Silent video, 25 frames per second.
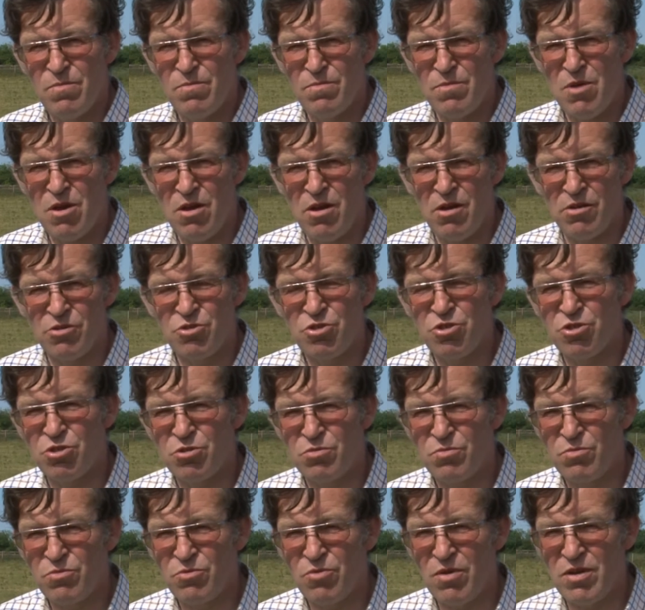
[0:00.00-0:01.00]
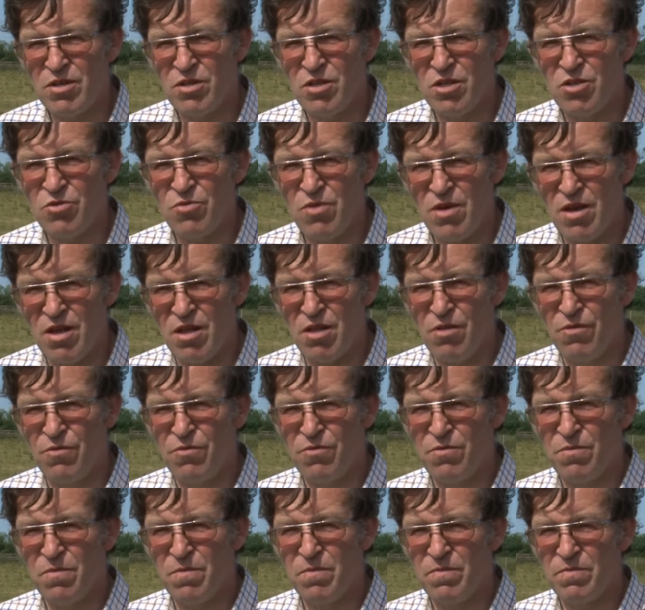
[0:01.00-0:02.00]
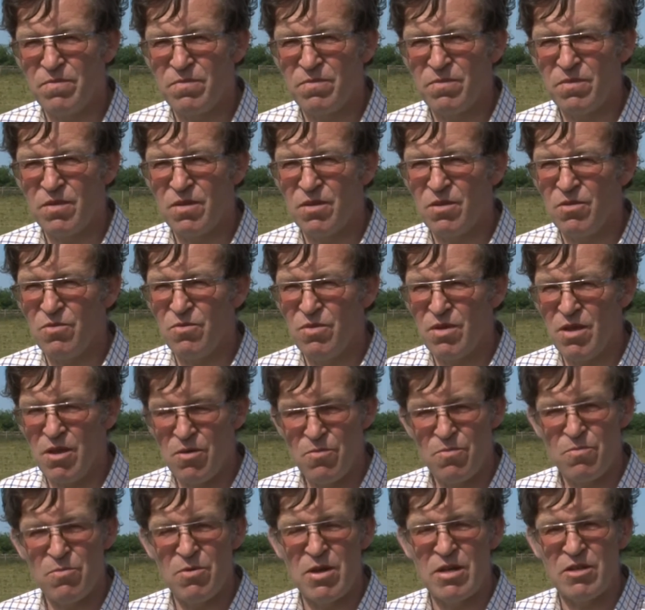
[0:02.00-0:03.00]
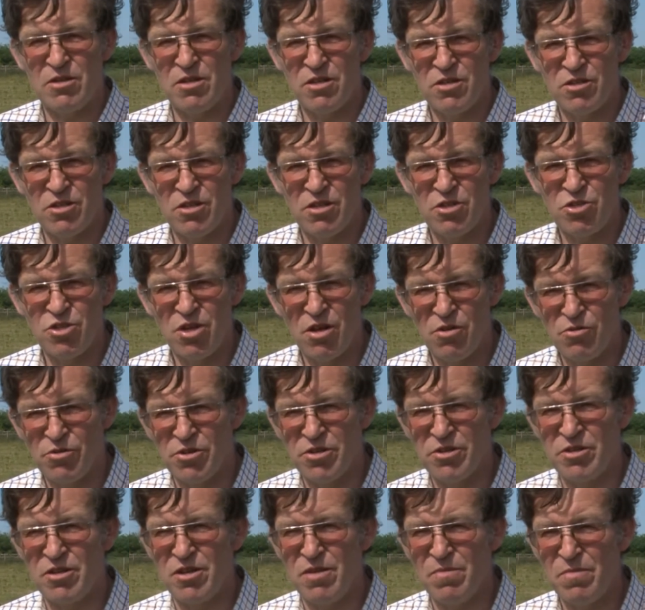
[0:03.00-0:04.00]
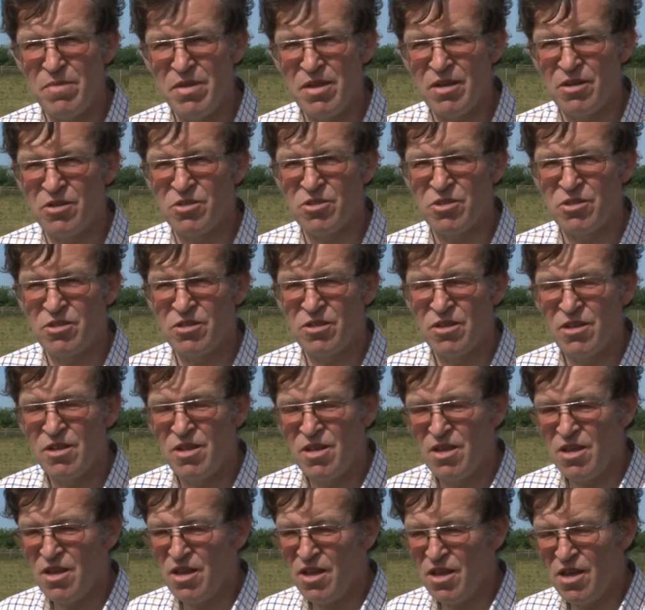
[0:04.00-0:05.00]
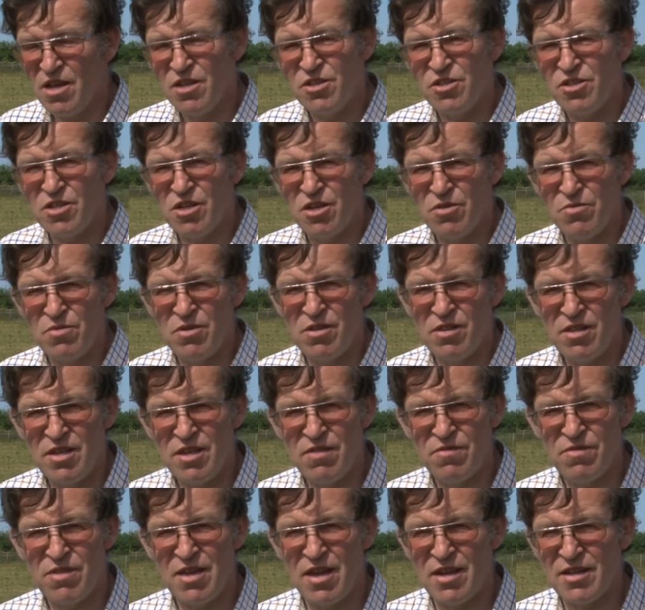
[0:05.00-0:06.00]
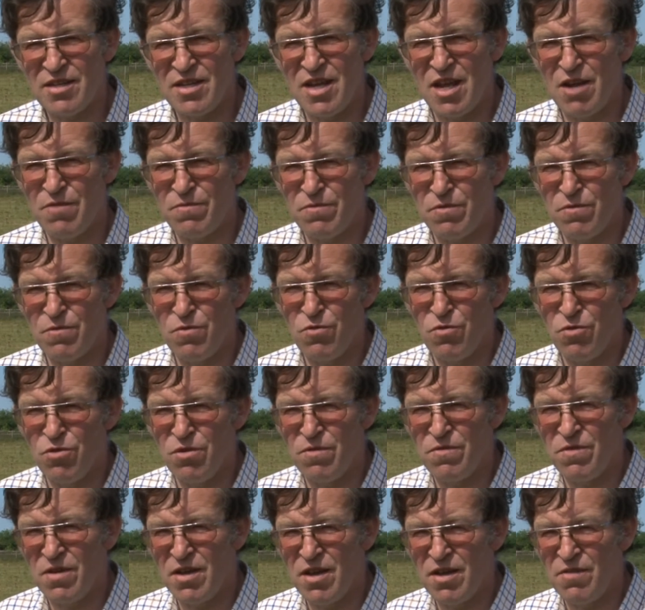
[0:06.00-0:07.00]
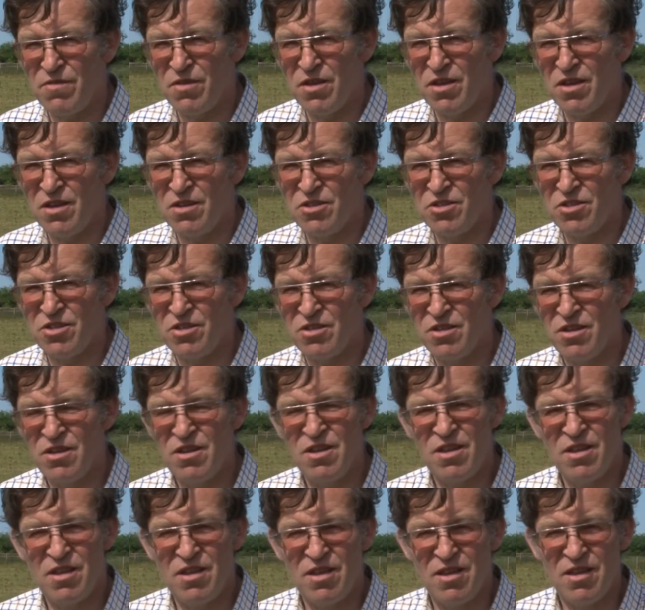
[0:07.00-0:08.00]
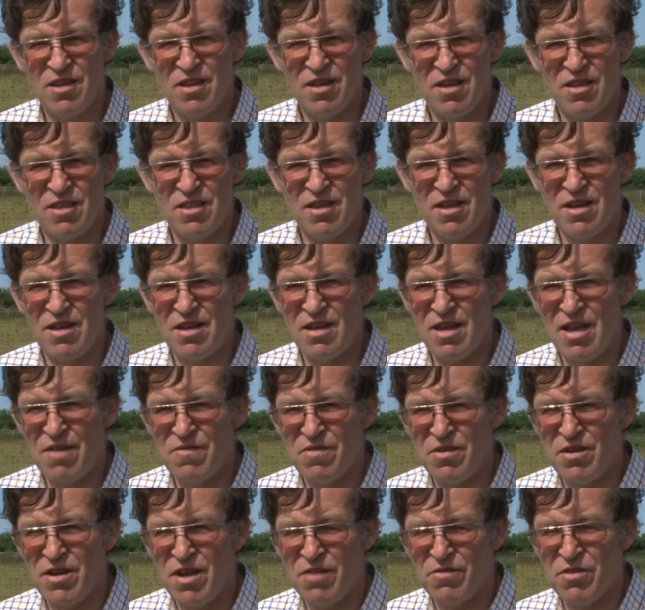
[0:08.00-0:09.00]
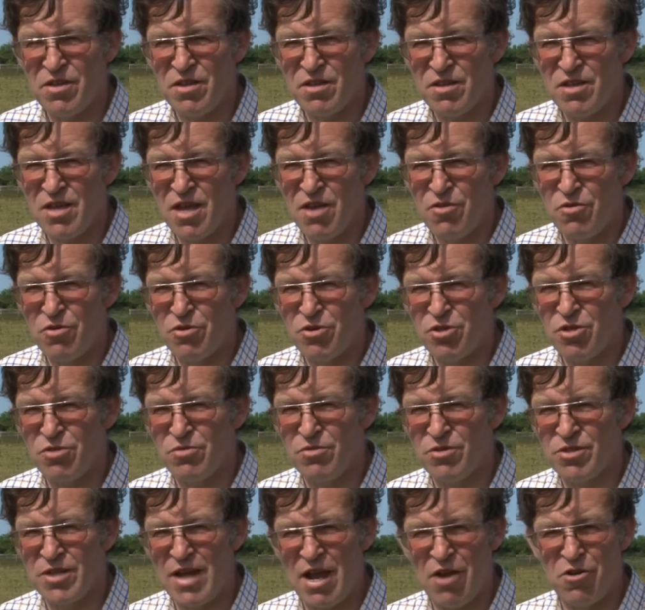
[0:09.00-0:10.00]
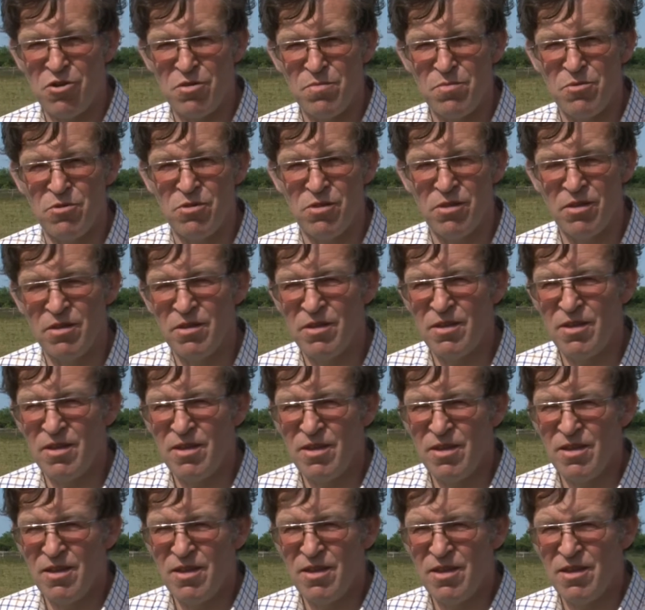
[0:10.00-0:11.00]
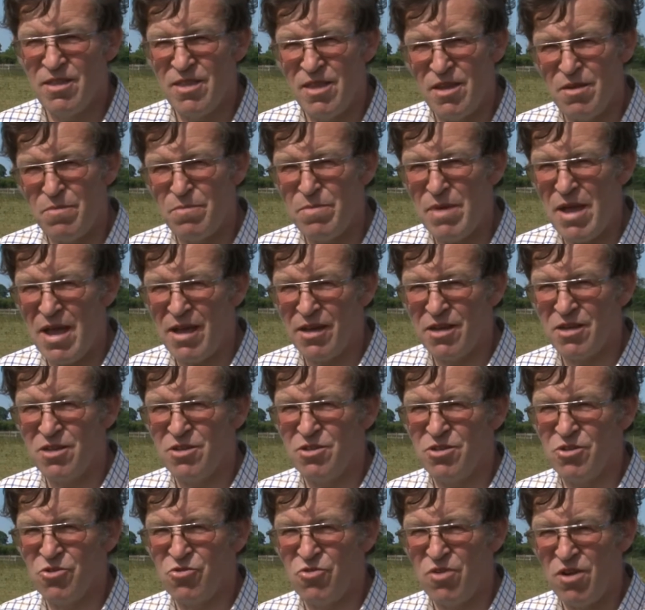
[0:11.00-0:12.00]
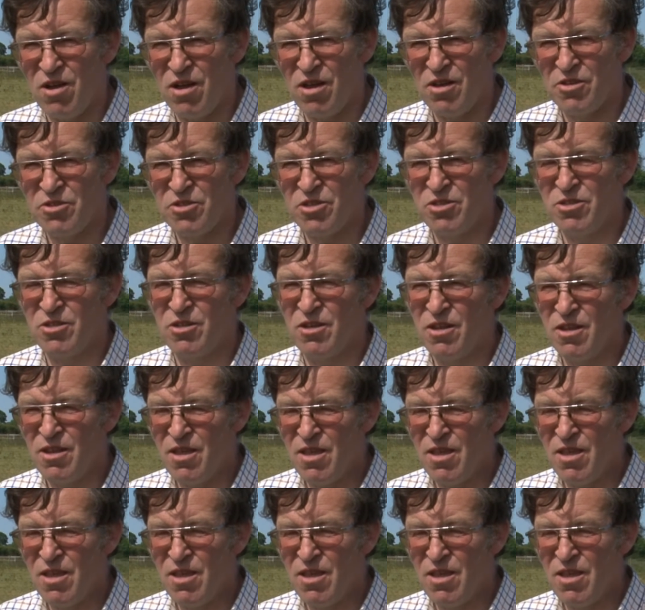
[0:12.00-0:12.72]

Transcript: March 2012 we went into the Cholderton mix, and so we'll leave that down for 4 or 5 years and then have another year or two as arable and then back into grass.